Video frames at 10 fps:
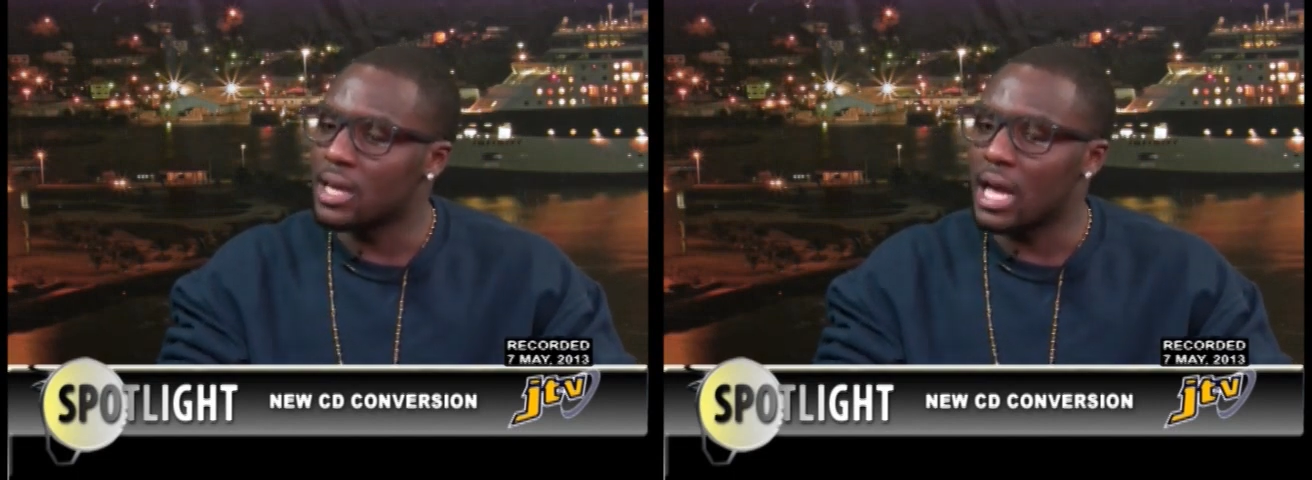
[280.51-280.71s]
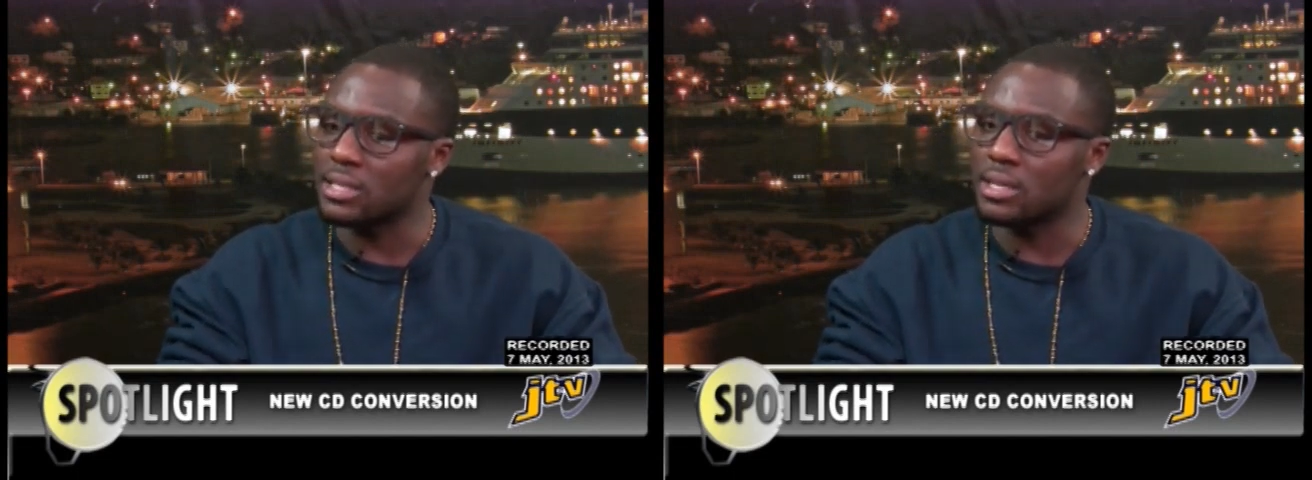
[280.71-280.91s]

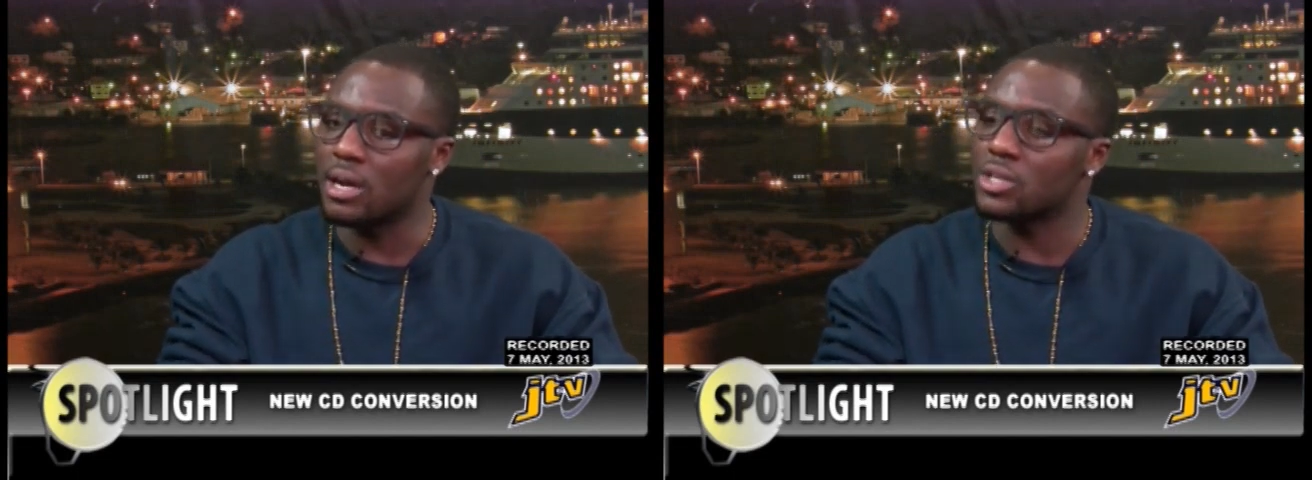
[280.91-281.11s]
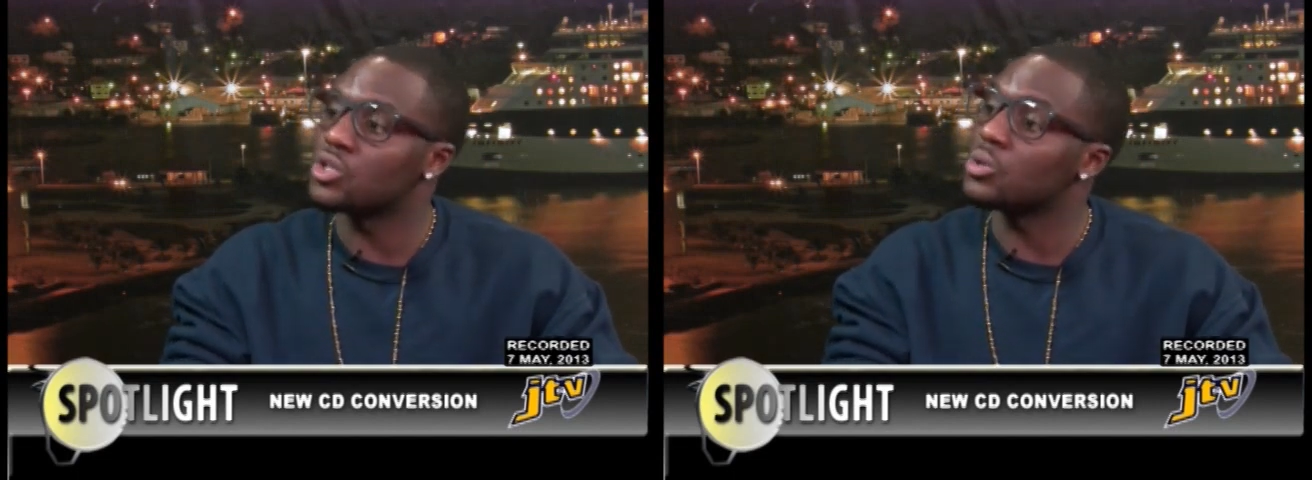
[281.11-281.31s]
has
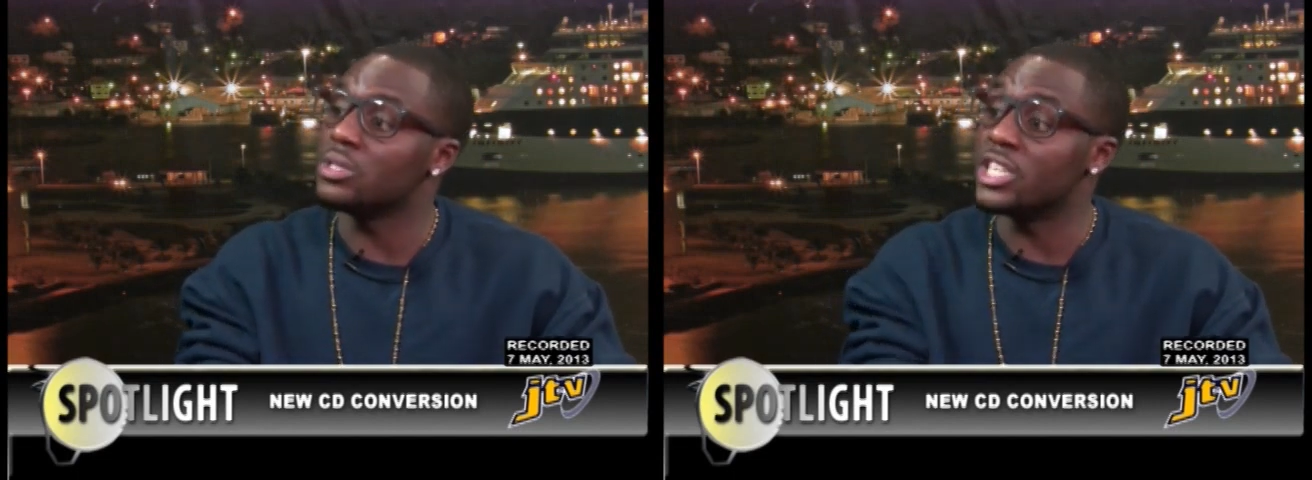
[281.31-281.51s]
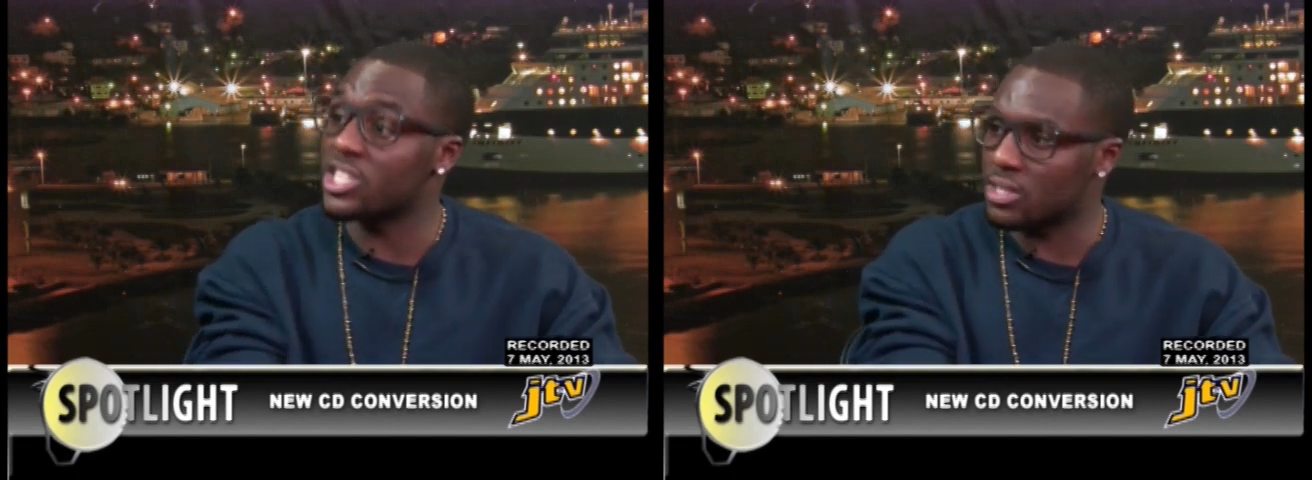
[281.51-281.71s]
gone so
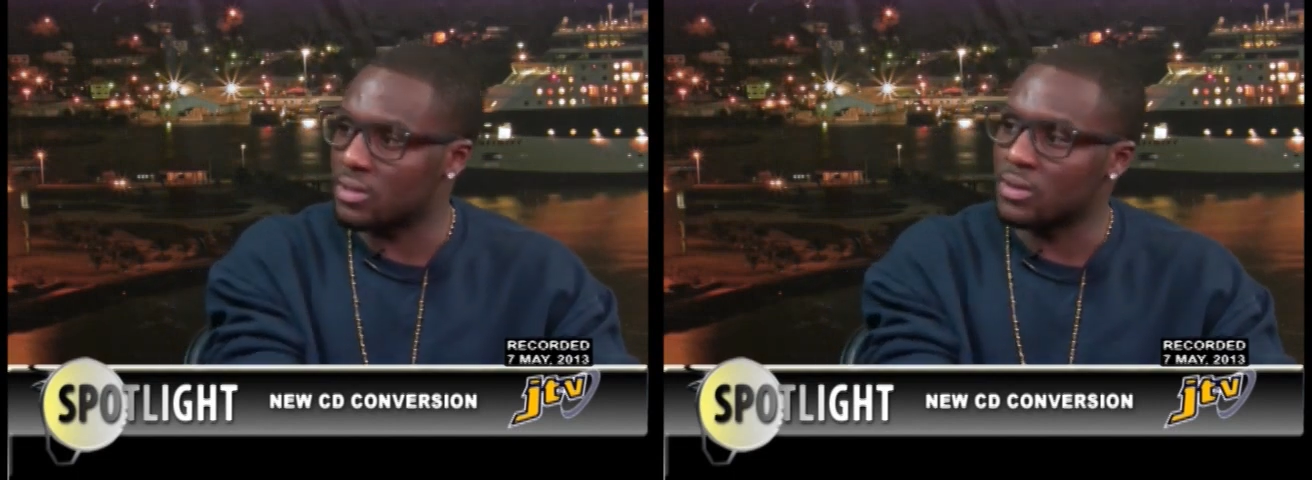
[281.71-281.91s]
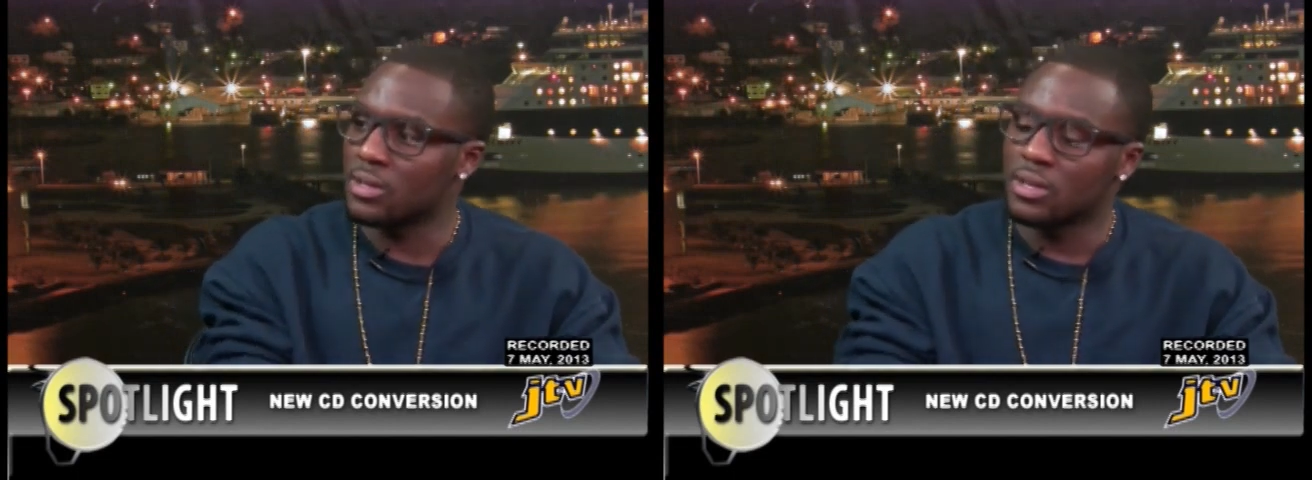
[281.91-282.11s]

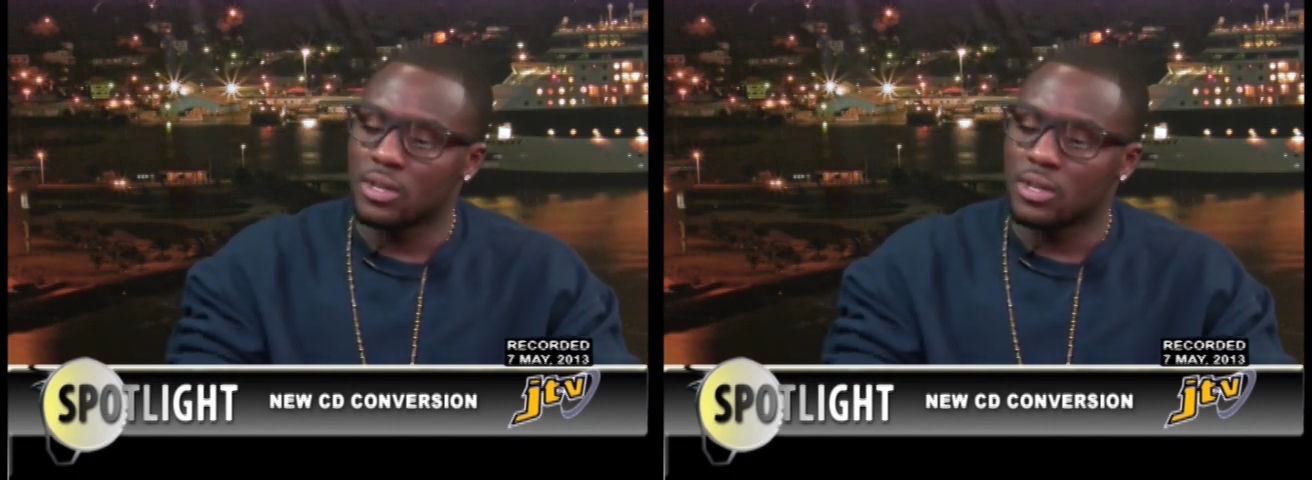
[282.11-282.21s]
digital.